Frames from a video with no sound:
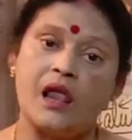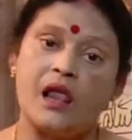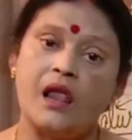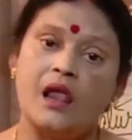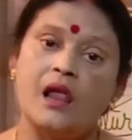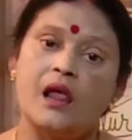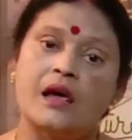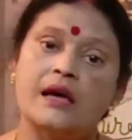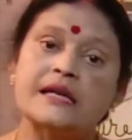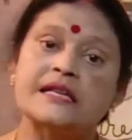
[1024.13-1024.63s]

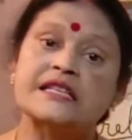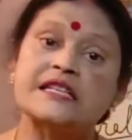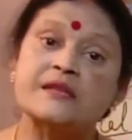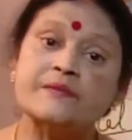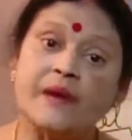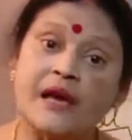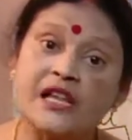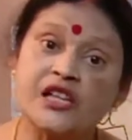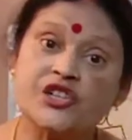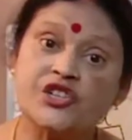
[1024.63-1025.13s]
Smell
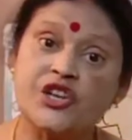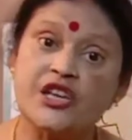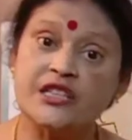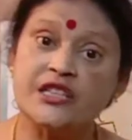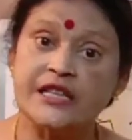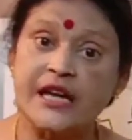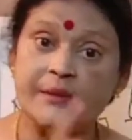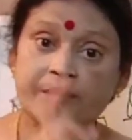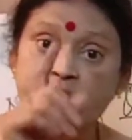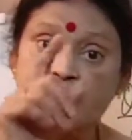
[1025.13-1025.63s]
change. That
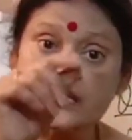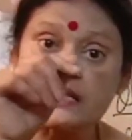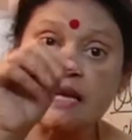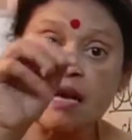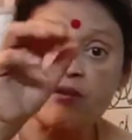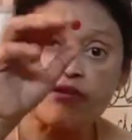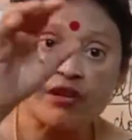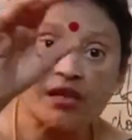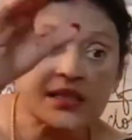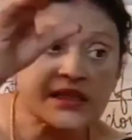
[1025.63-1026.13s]
means there is
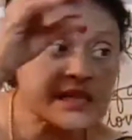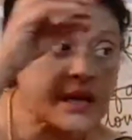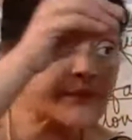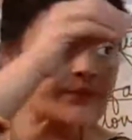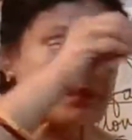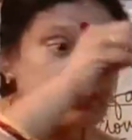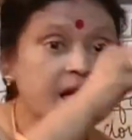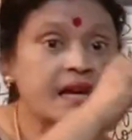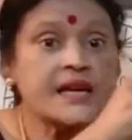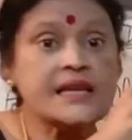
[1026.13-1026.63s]
something
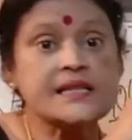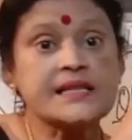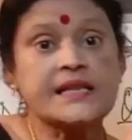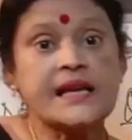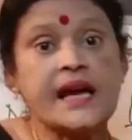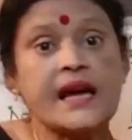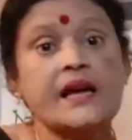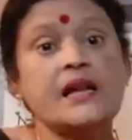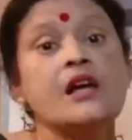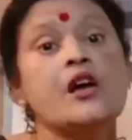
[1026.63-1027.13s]
is there
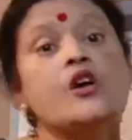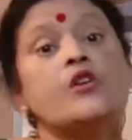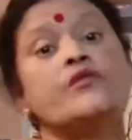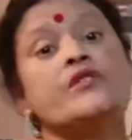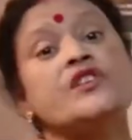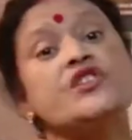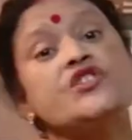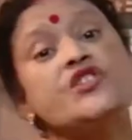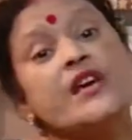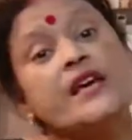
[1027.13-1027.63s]
which
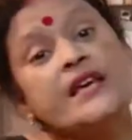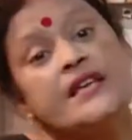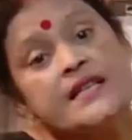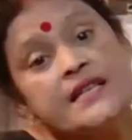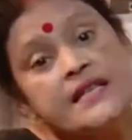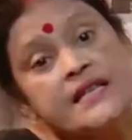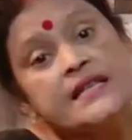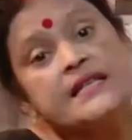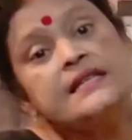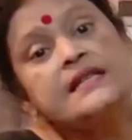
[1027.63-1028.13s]
changes
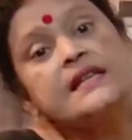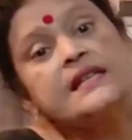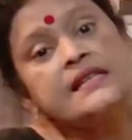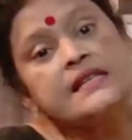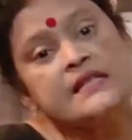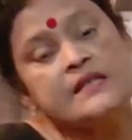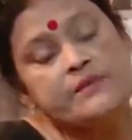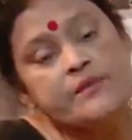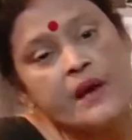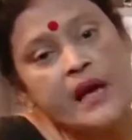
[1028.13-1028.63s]
the
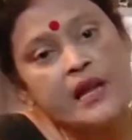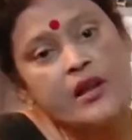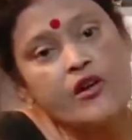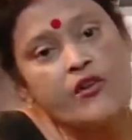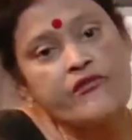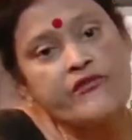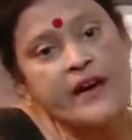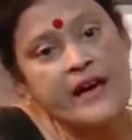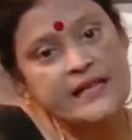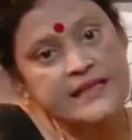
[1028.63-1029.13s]
smell of
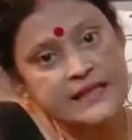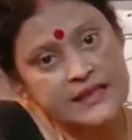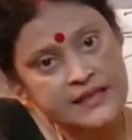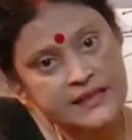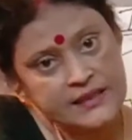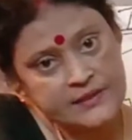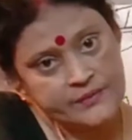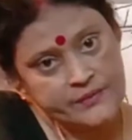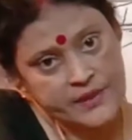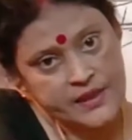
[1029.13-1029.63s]
acid and
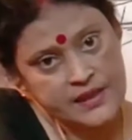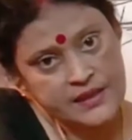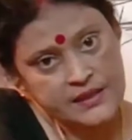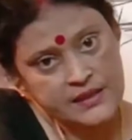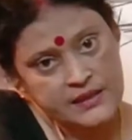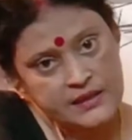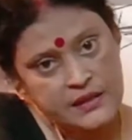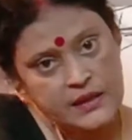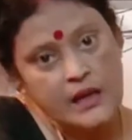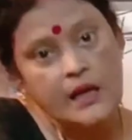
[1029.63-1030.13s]
base.
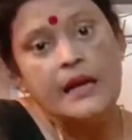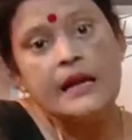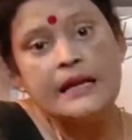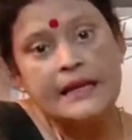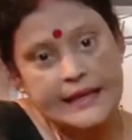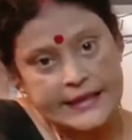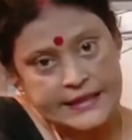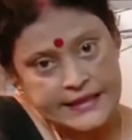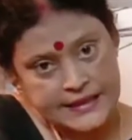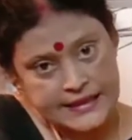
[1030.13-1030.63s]
Let's
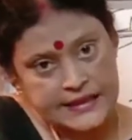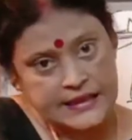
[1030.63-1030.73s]
see.